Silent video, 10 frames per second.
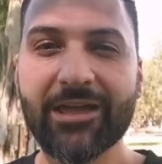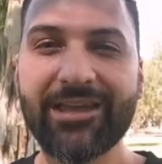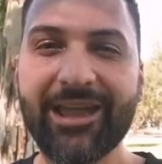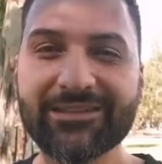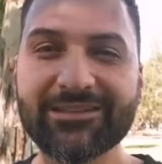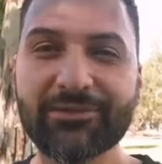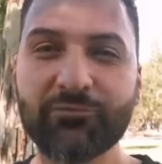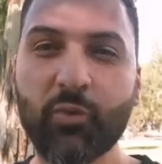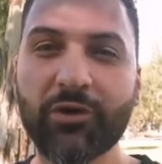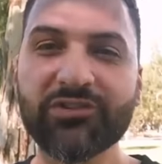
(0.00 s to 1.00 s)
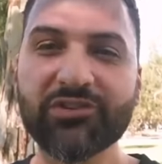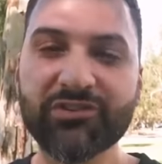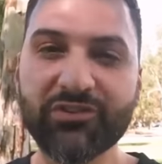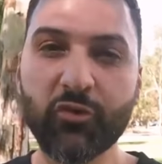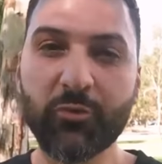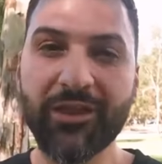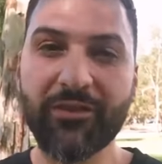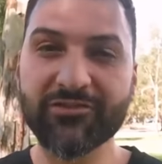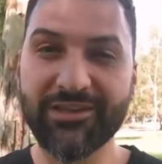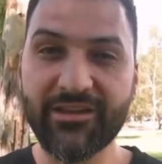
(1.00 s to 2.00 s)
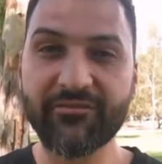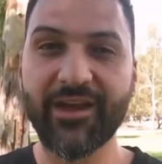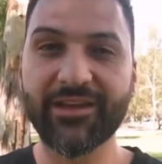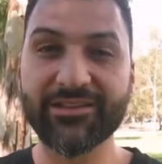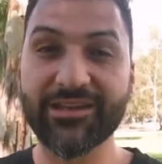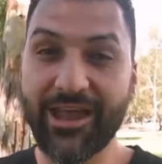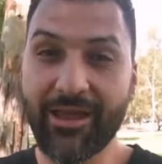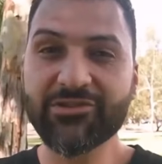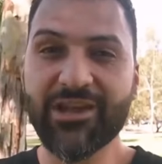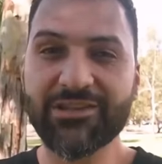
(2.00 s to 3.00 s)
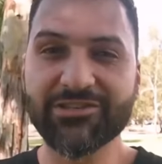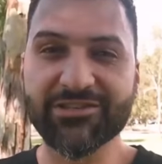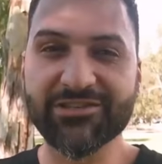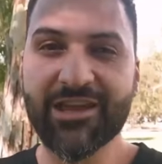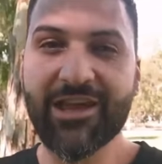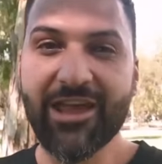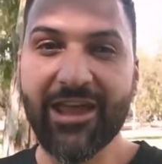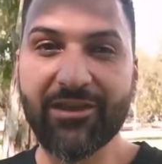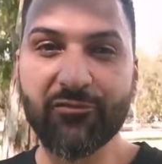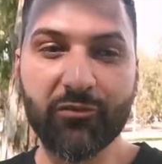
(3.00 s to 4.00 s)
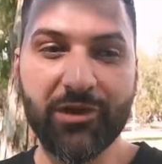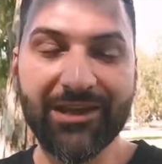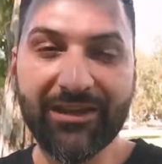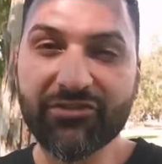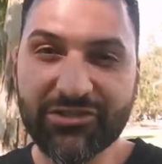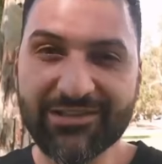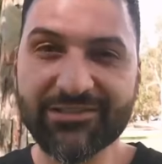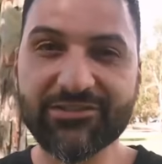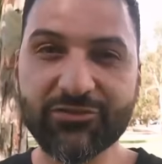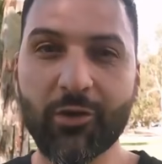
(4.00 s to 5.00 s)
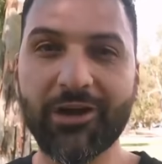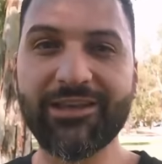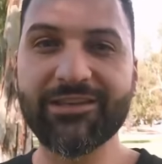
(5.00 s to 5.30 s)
Yet, we wanted to still be those innovators and game changers and give justice to what it